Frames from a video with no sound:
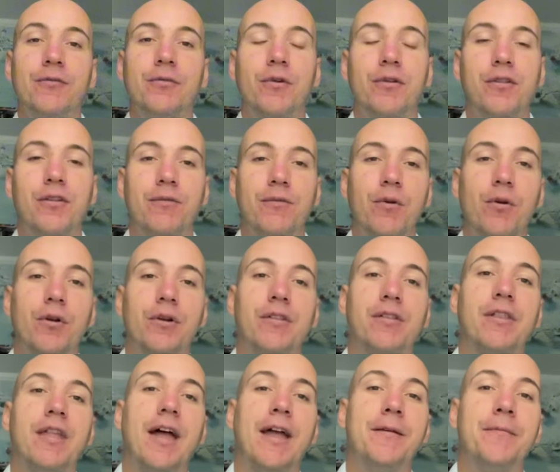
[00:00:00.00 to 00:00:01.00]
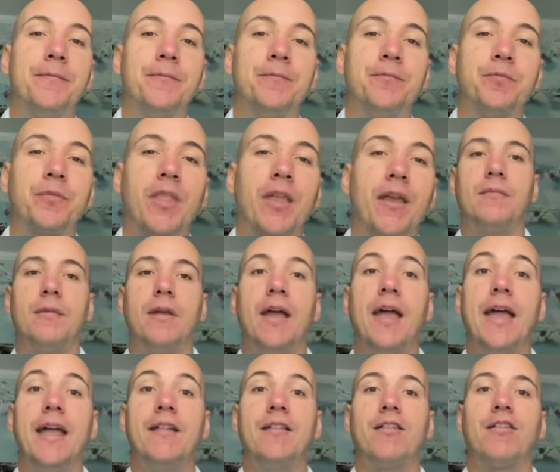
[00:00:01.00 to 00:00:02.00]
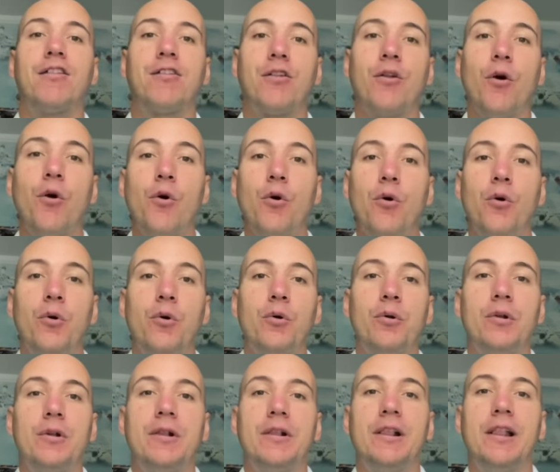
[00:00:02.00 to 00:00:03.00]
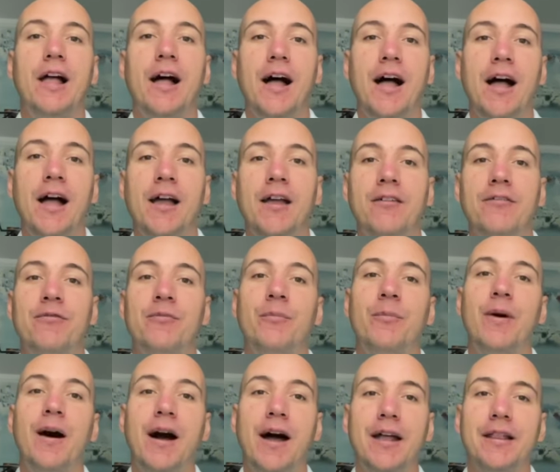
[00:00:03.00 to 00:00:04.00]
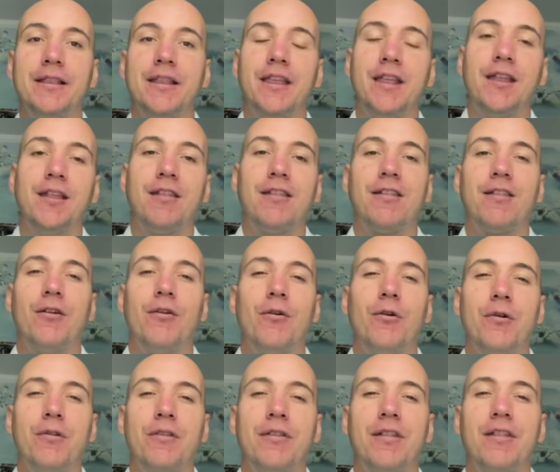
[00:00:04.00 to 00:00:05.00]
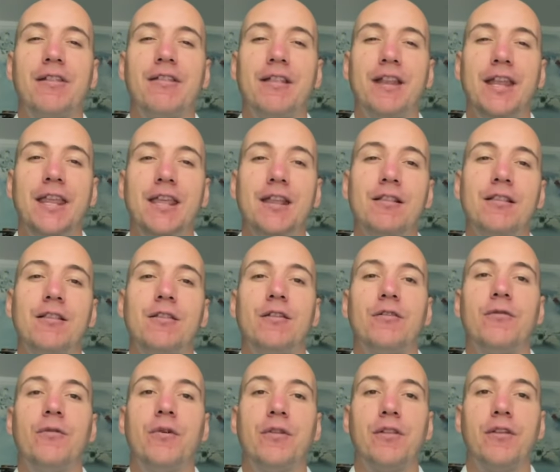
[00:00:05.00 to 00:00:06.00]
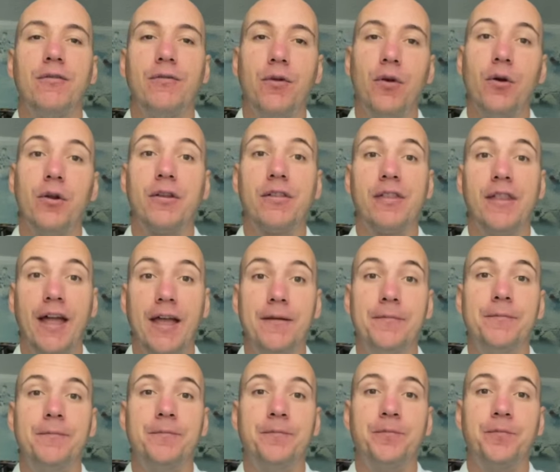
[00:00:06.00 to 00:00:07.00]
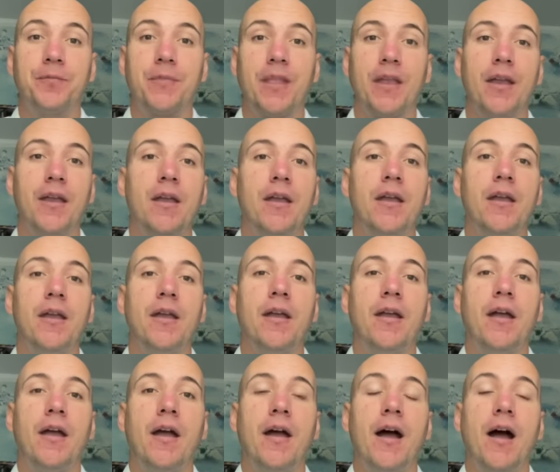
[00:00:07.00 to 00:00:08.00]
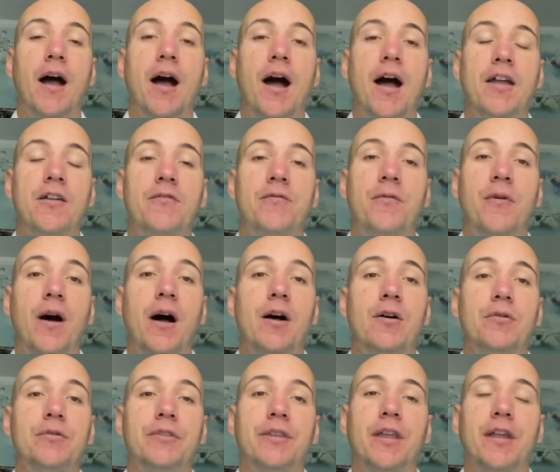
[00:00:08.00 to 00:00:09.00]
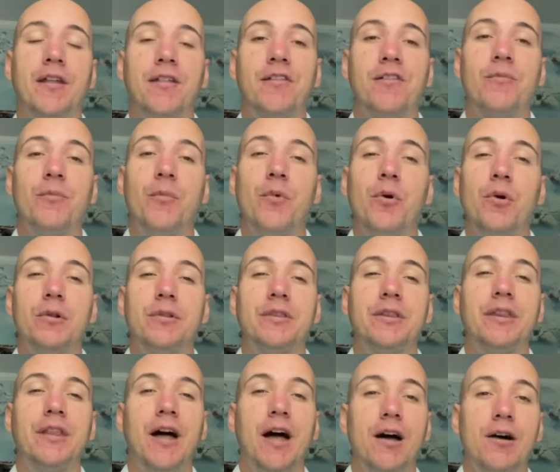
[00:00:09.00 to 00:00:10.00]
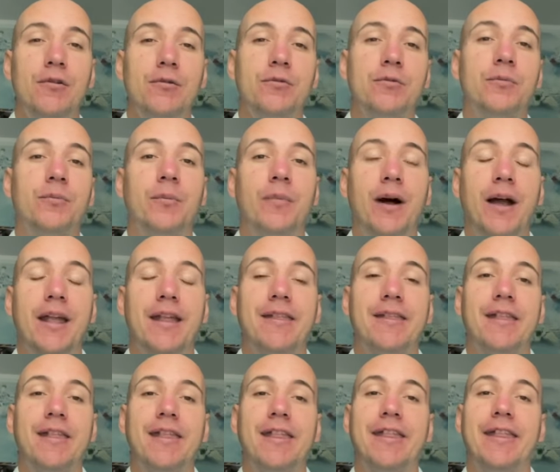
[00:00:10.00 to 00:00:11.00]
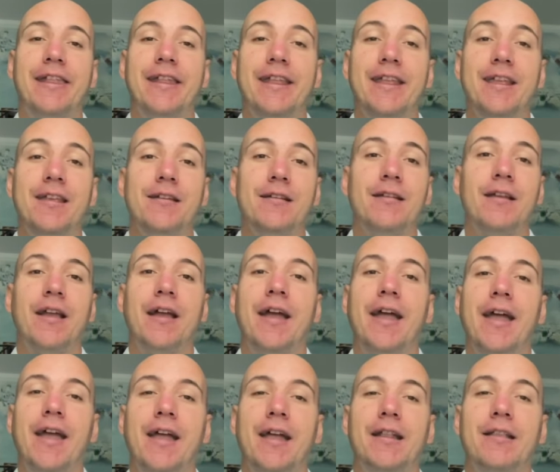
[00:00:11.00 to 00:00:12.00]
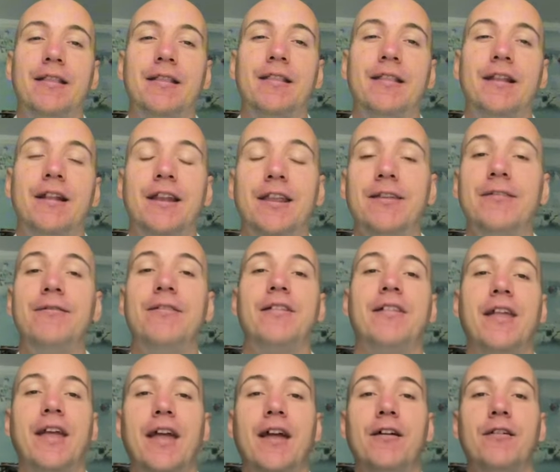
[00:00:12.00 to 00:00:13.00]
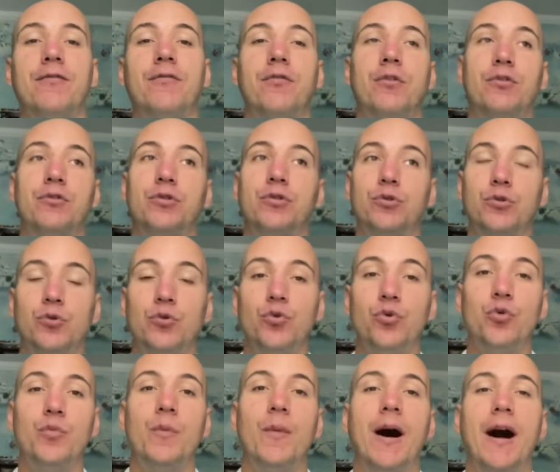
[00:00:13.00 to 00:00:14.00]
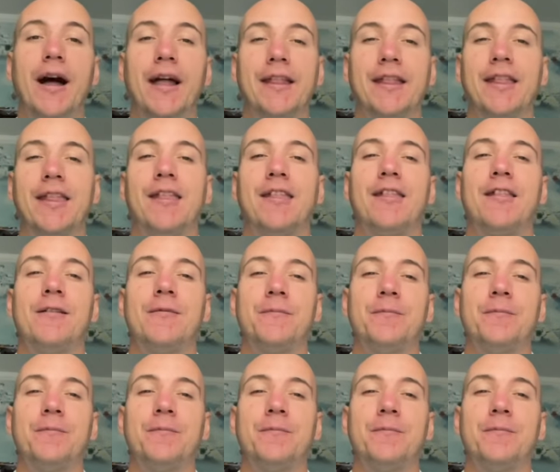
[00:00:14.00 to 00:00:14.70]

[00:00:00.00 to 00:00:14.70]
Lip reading: for the first time, and saw live monkeys on the street for the first time. I found a small town by the sea and lived there for 2 months.